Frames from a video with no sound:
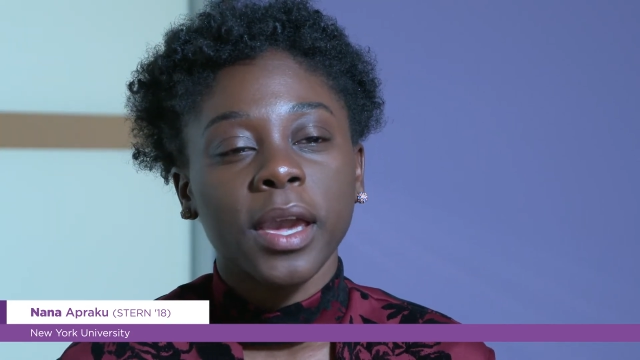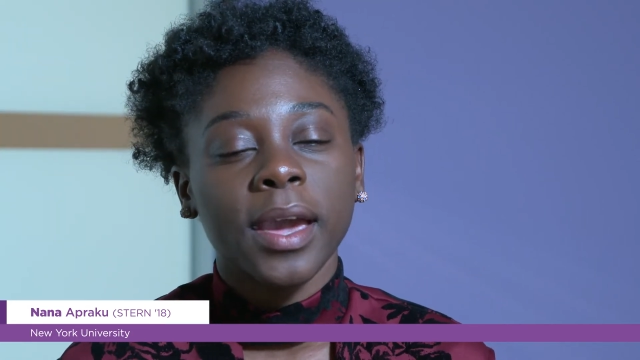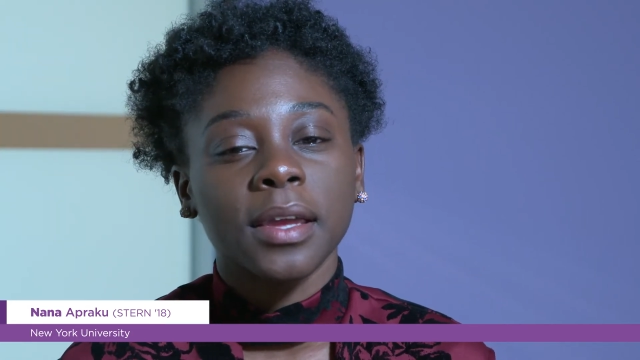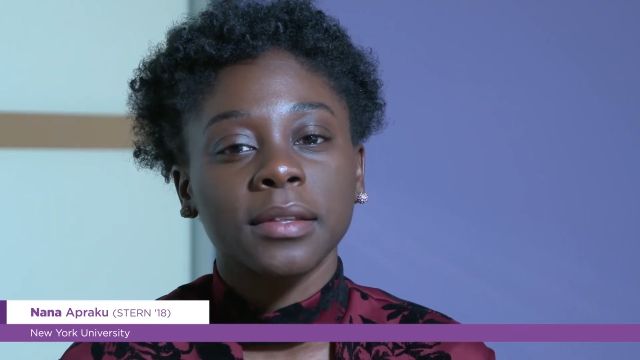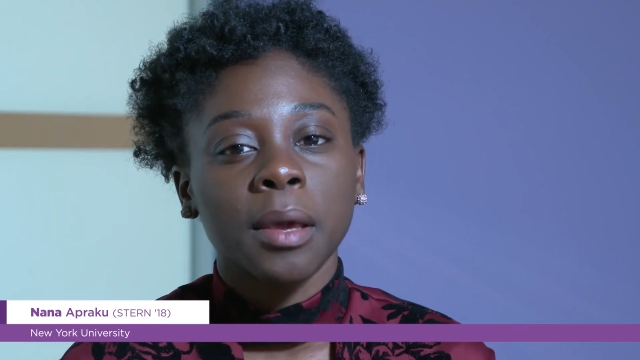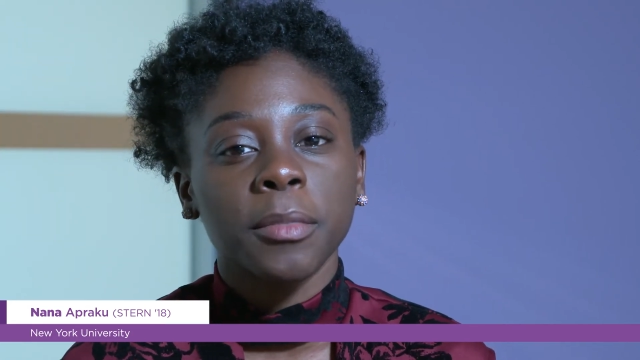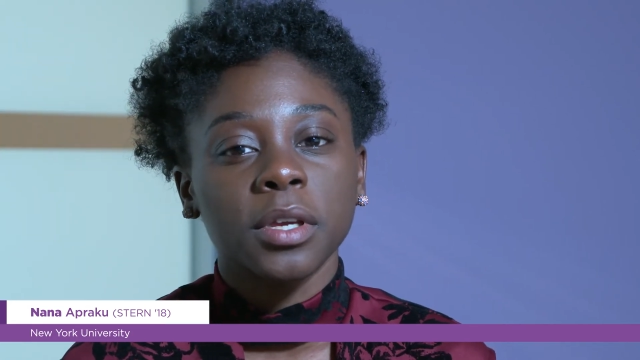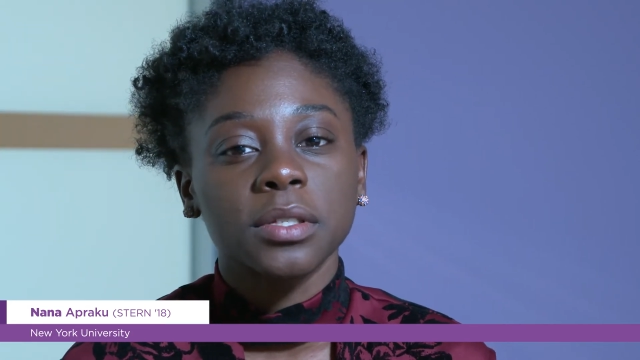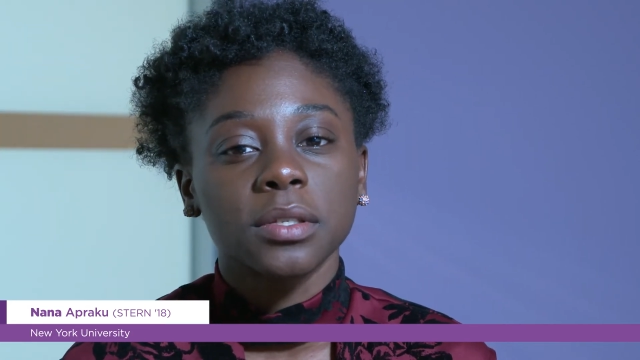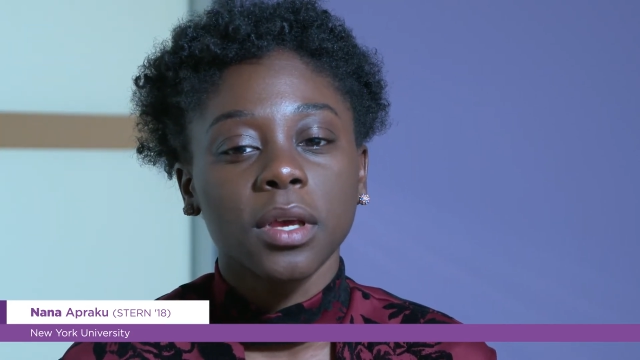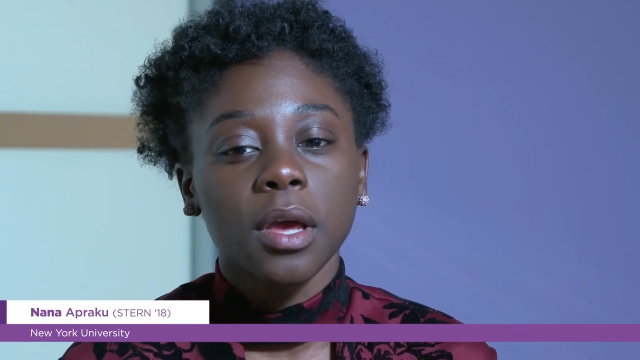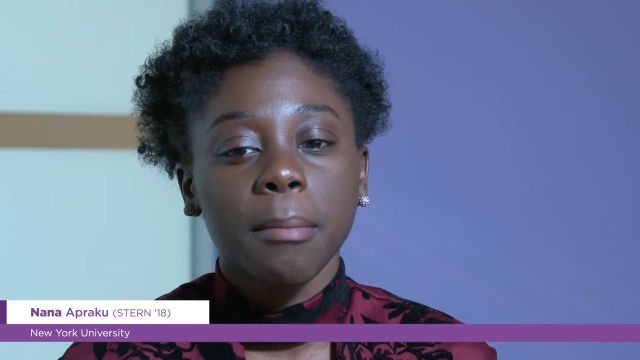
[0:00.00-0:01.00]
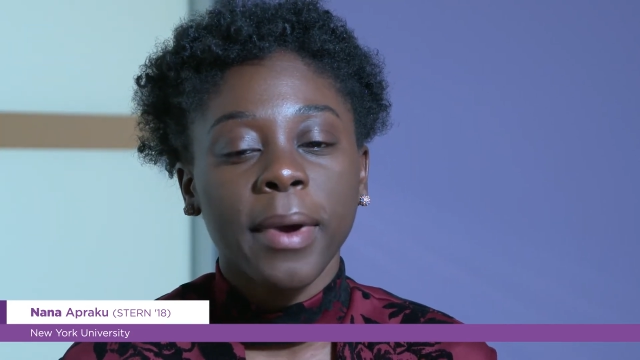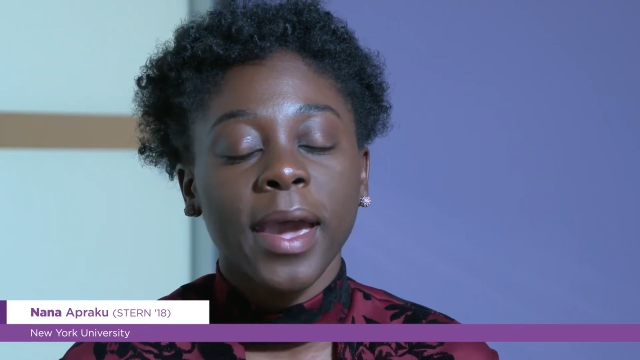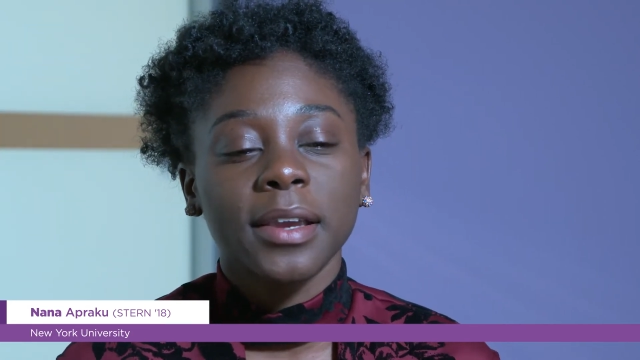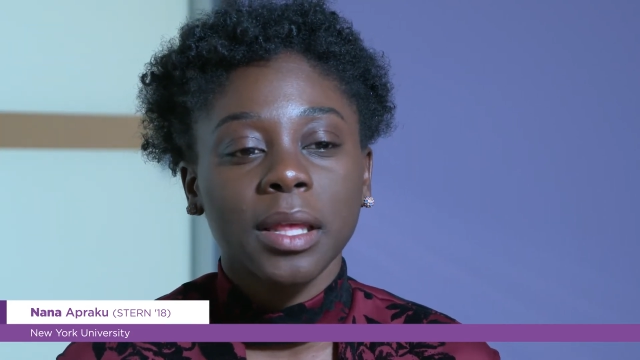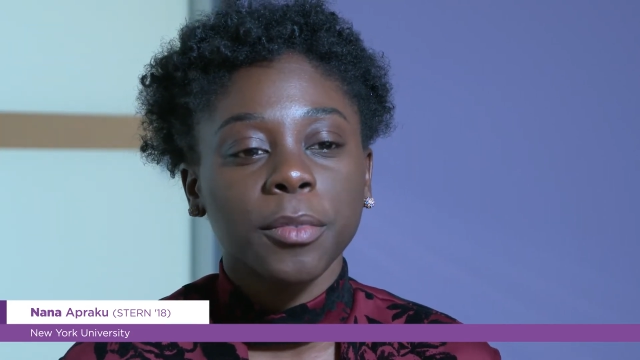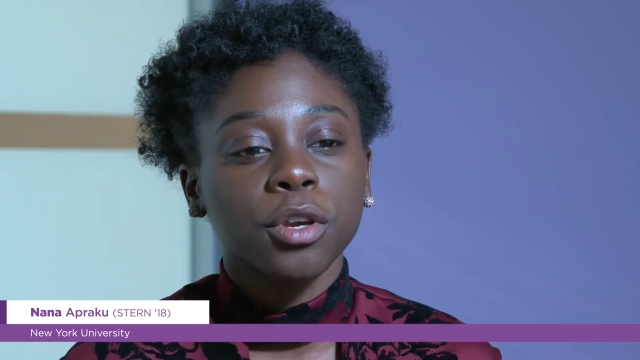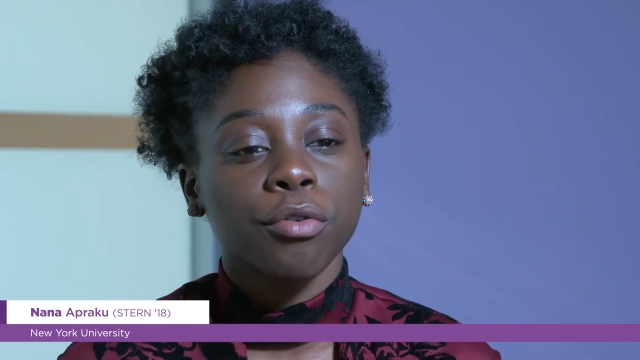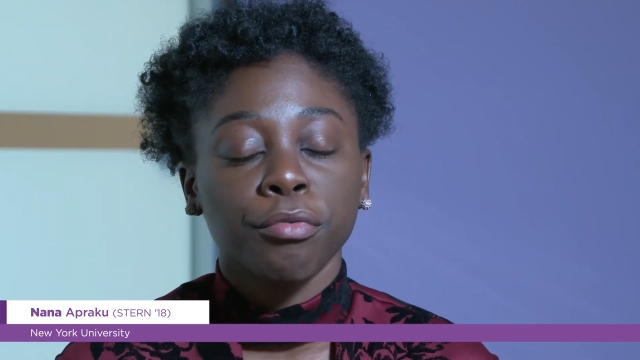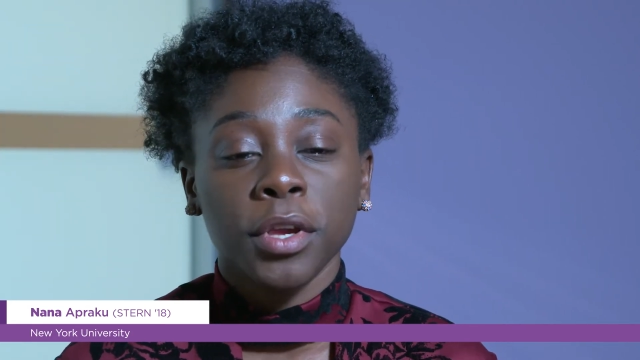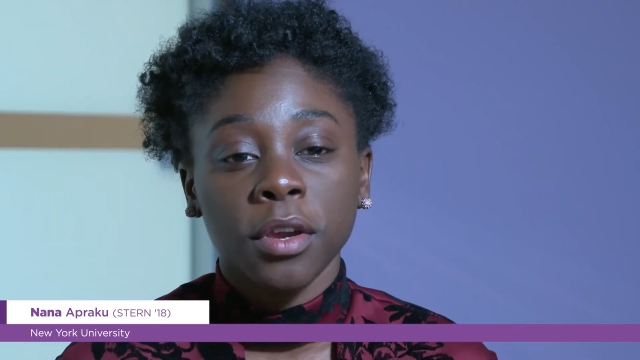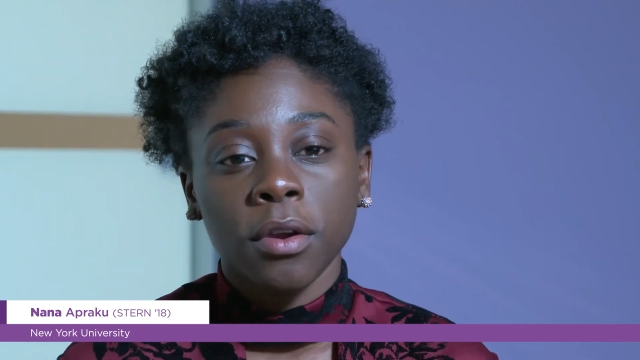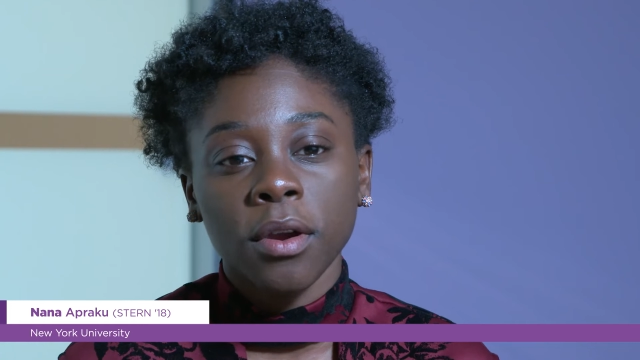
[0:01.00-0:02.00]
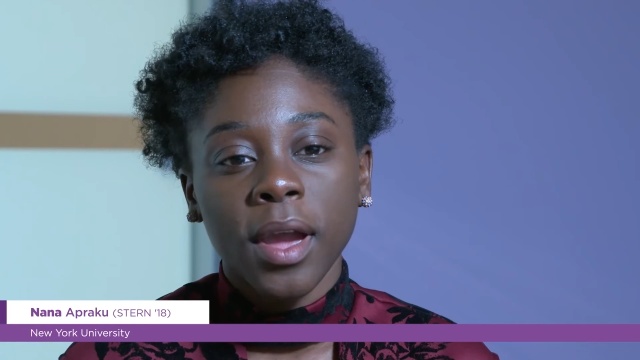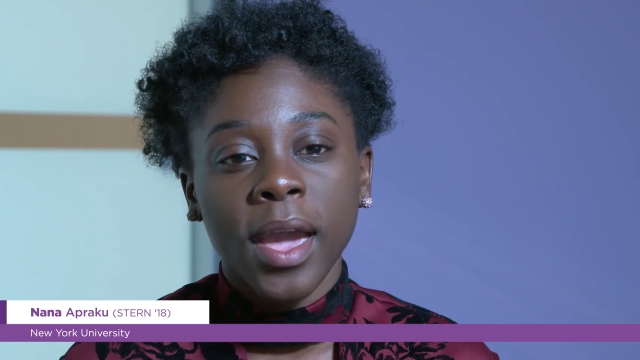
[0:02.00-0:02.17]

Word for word: academics, my academic career.